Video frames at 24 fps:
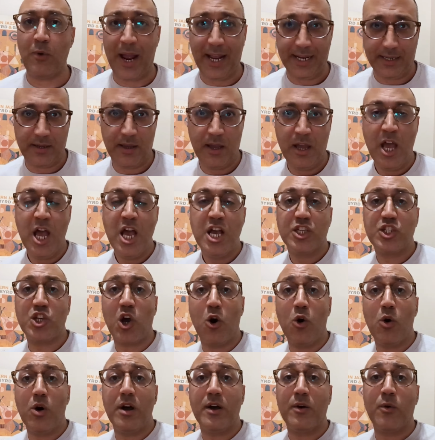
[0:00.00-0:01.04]
Right.
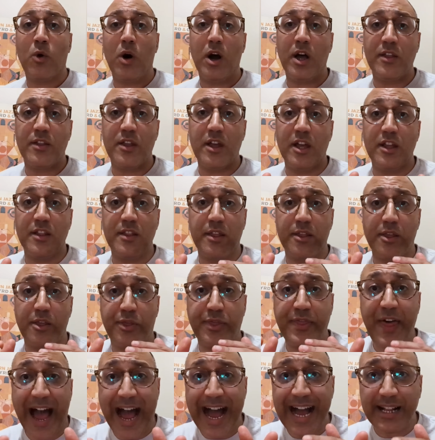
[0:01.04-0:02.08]
So
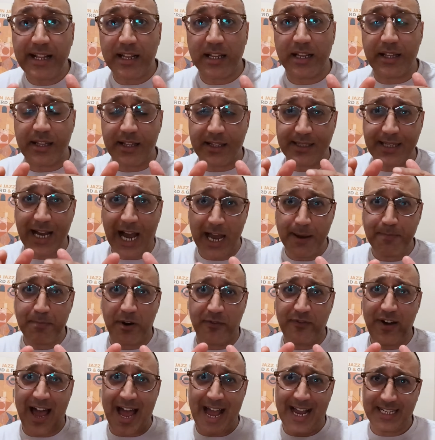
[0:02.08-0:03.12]
that
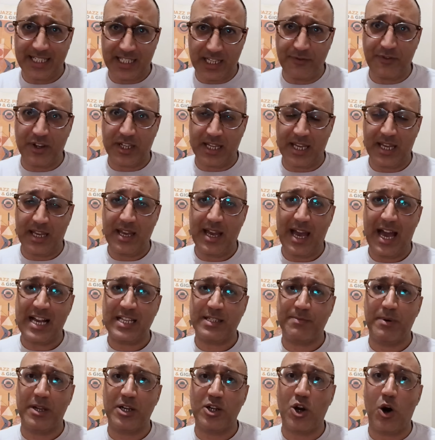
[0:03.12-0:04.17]
type of activity
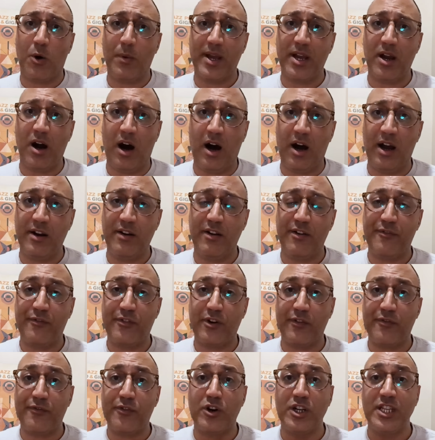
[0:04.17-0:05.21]
has been going on
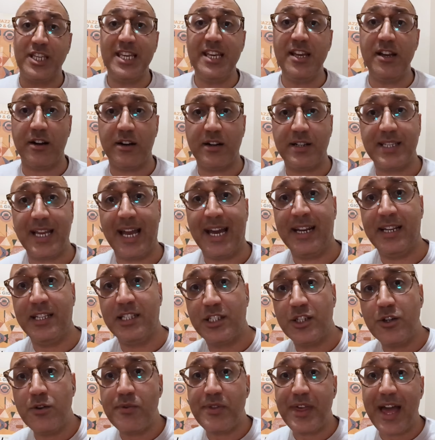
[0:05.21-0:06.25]
for years, and
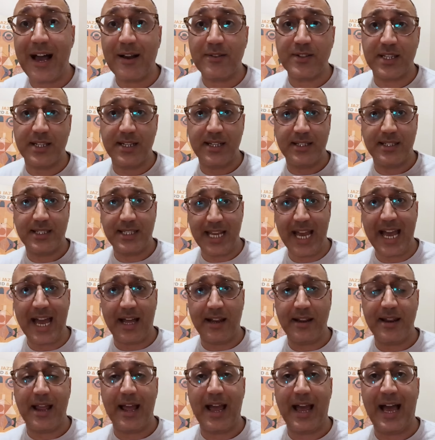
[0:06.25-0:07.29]
in
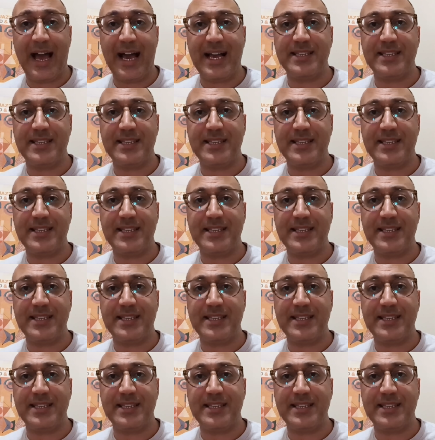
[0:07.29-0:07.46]
2010,